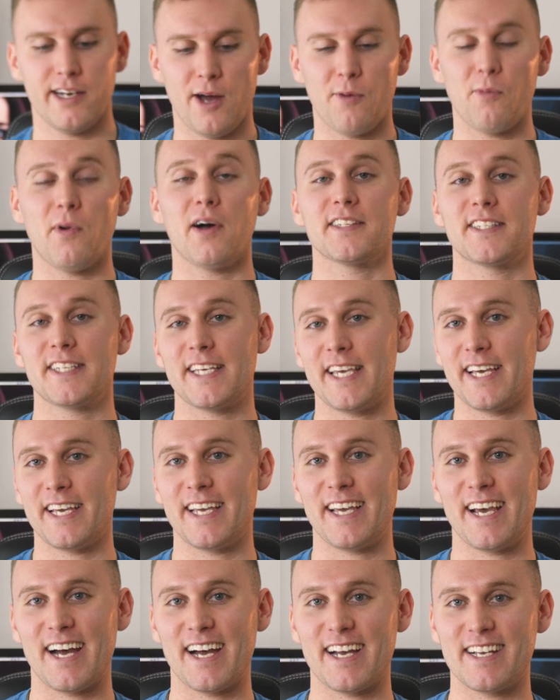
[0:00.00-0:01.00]
Now, once
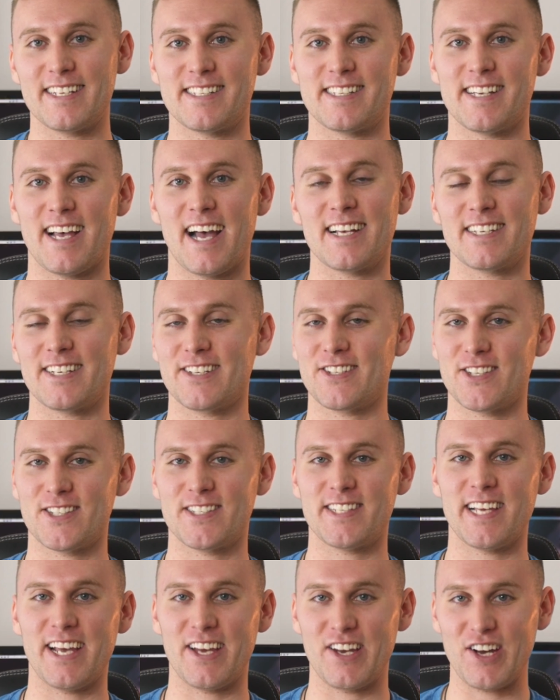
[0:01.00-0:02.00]
again, guys, as I
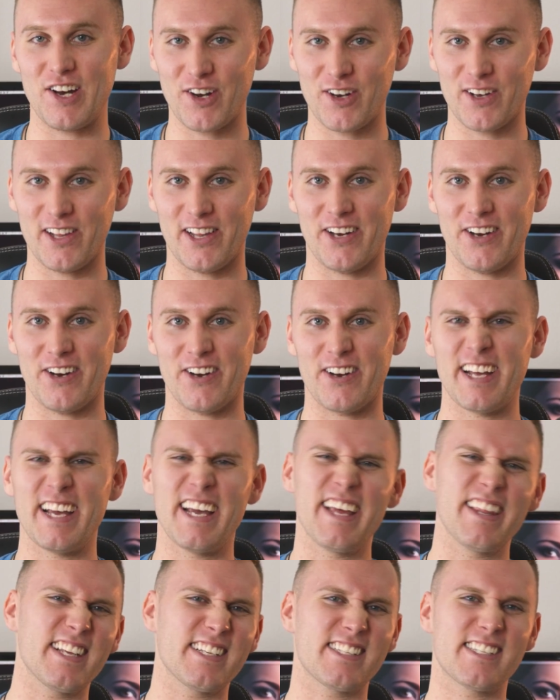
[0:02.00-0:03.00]
just stated earlier,
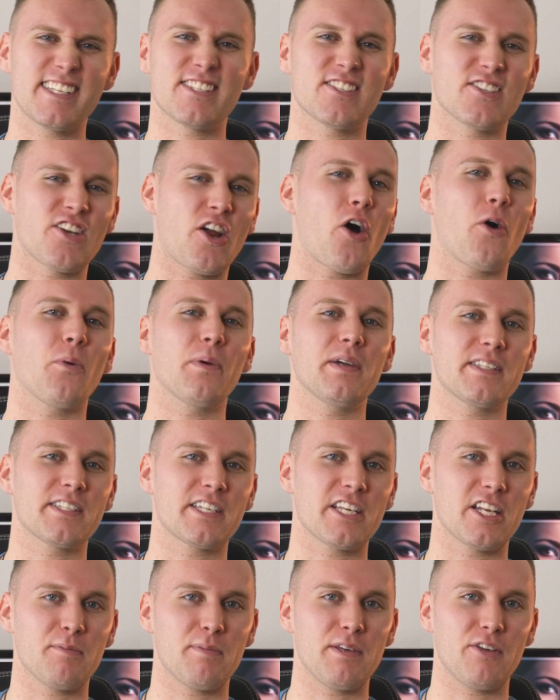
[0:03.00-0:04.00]
this isn't always
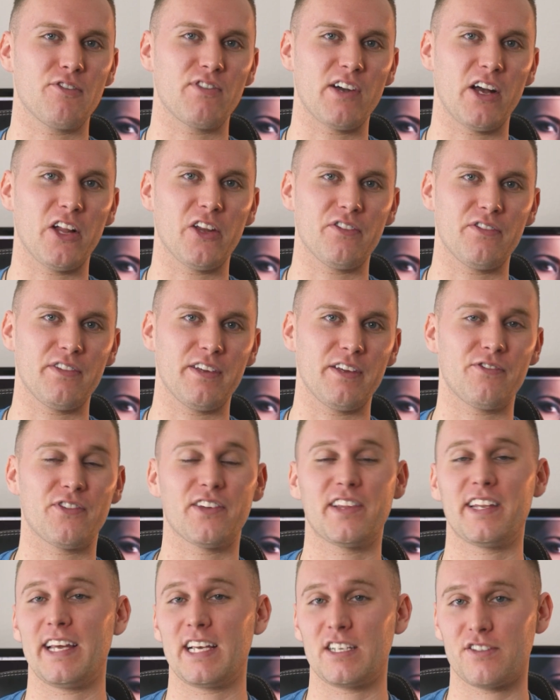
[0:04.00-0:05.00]
going to be relevant
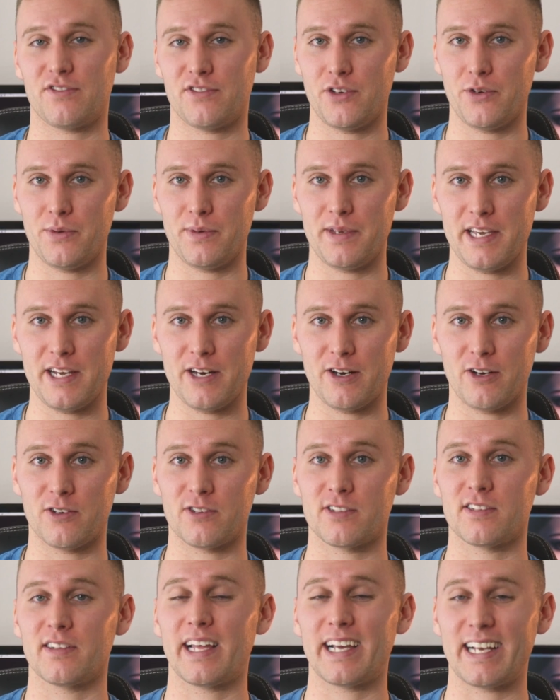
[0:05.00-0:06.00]
for the next few
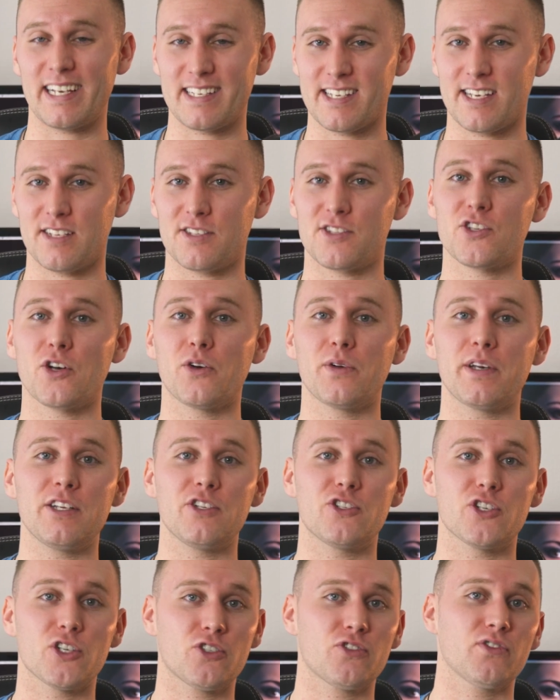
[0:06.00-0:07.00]
years. Like I said,
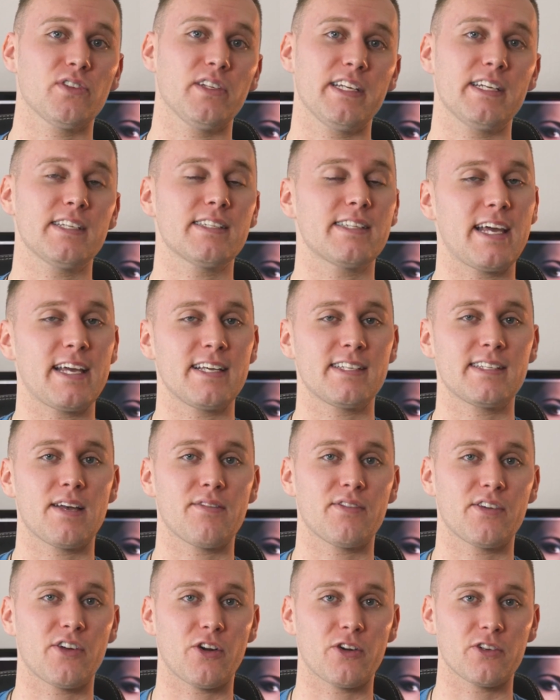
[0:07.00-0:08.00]
Sony just released
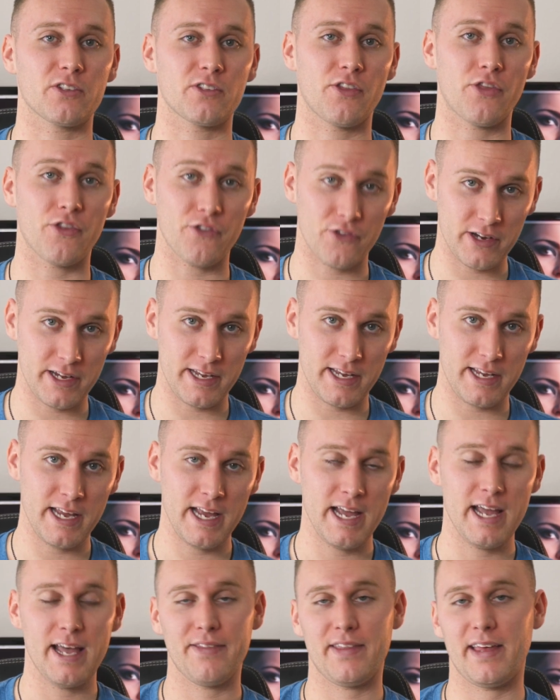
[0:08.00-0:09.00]
A7R3
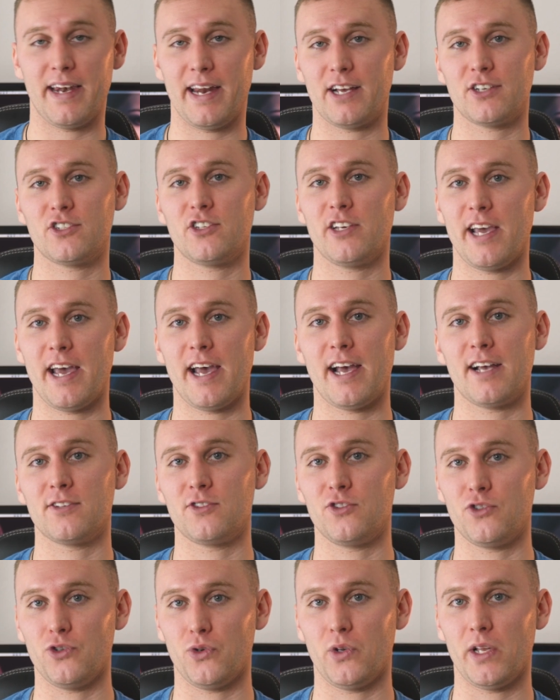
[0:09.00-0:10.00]
that actually has
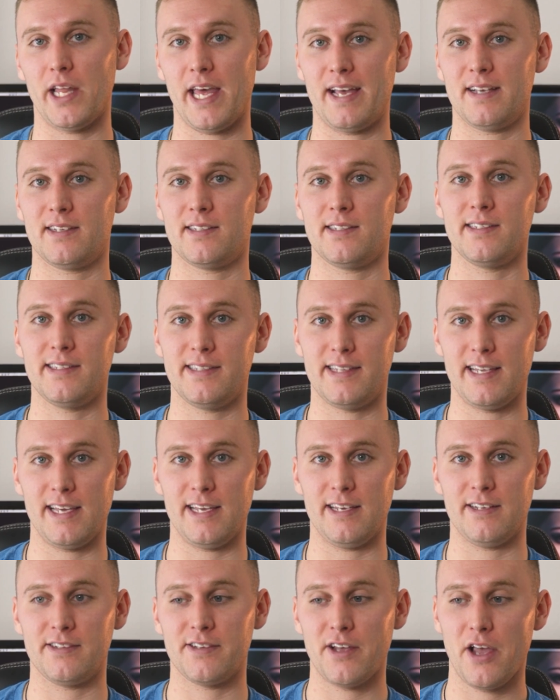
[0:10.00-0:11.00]
dual
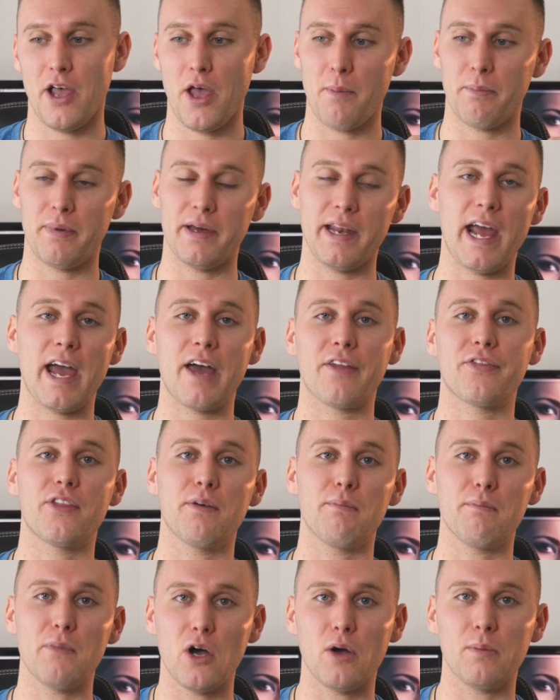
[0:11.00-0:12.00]
SDs. But at
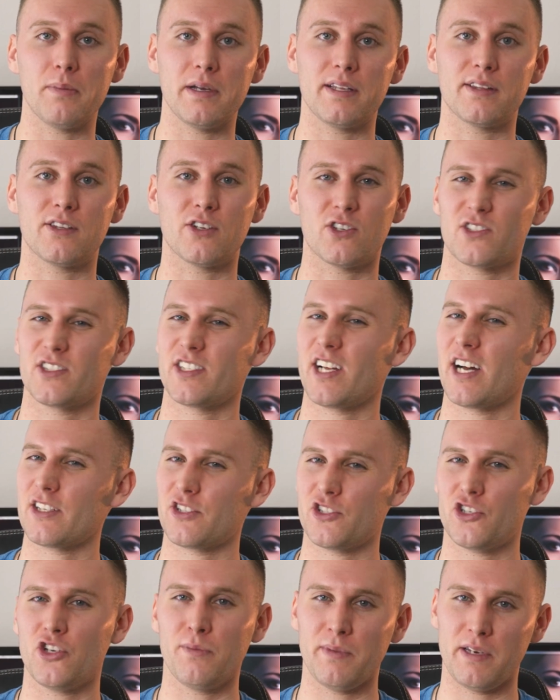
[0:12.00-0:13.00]
the moment, there's
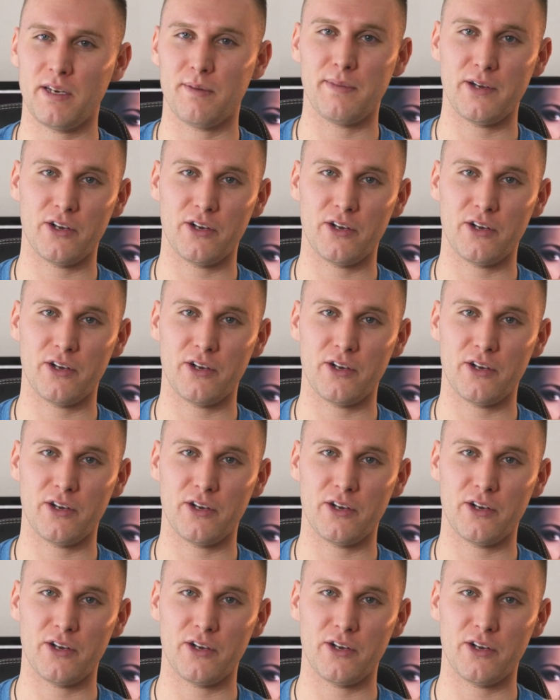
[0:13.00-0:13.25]
not too many